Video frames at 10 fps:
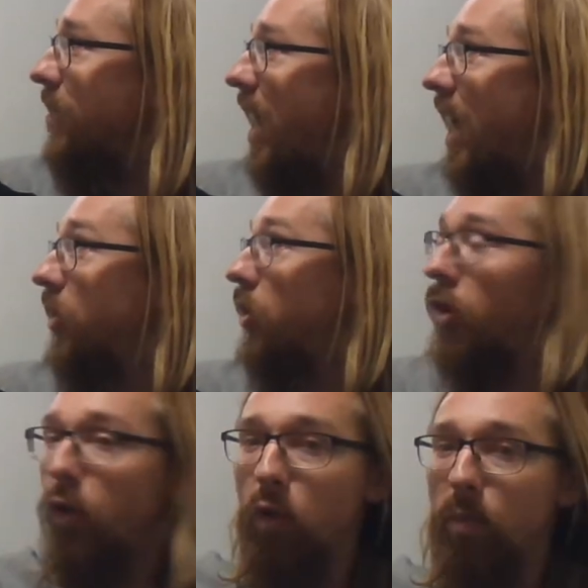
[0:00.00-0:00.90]
has
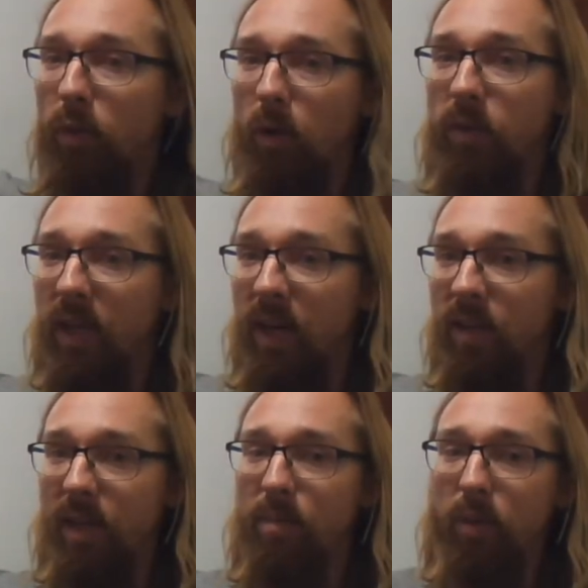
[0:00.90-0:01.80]
2
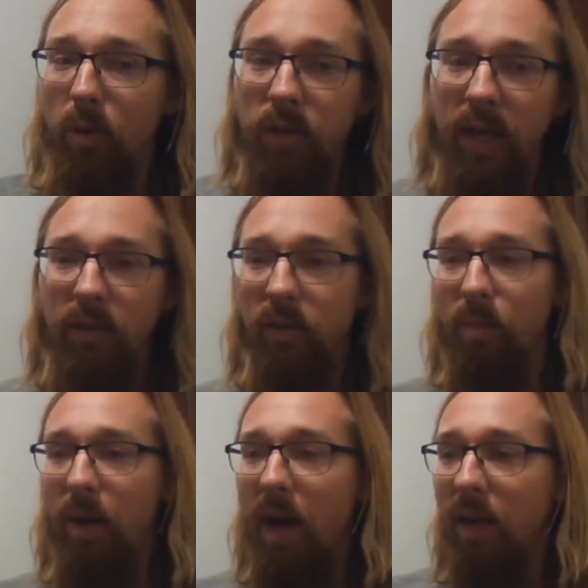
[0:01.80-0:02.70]
protons, and protons are
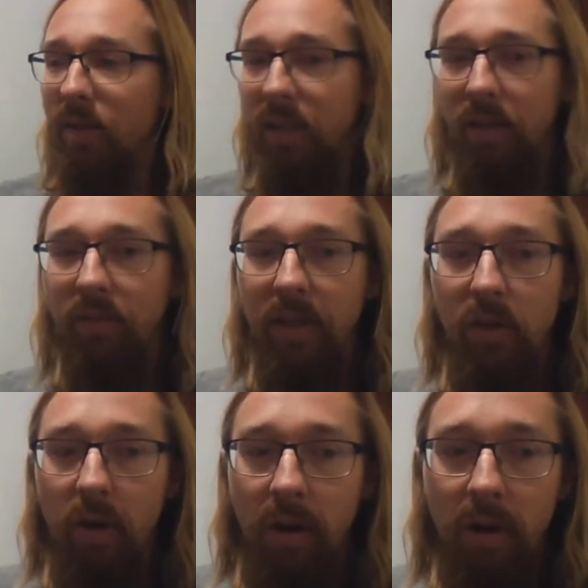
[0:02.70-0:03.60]
positively
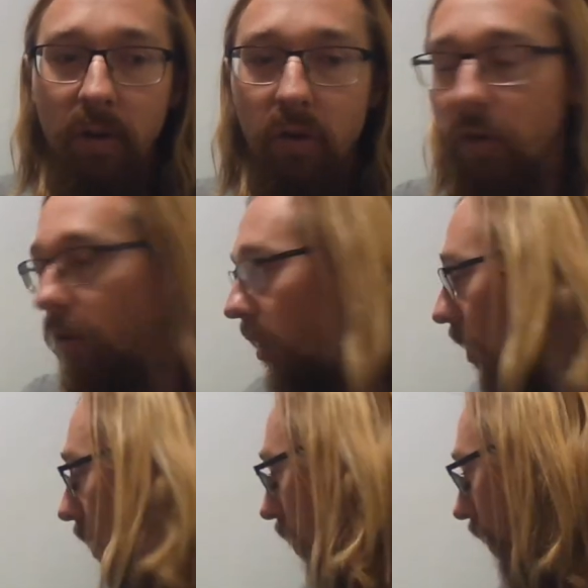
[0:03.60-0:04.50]
charged.
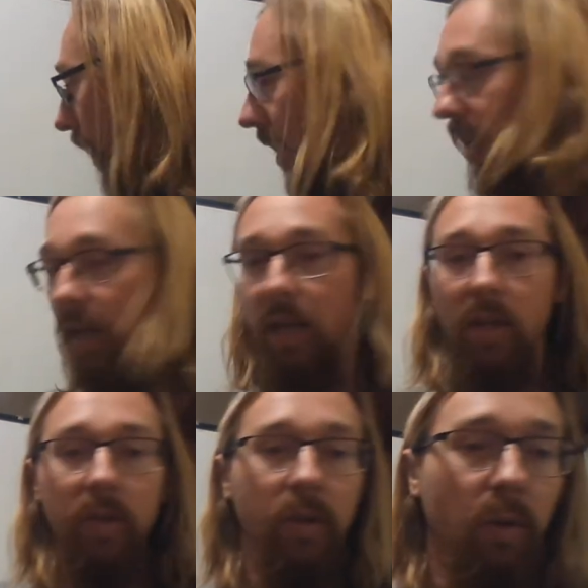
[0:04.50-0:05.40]
All right? So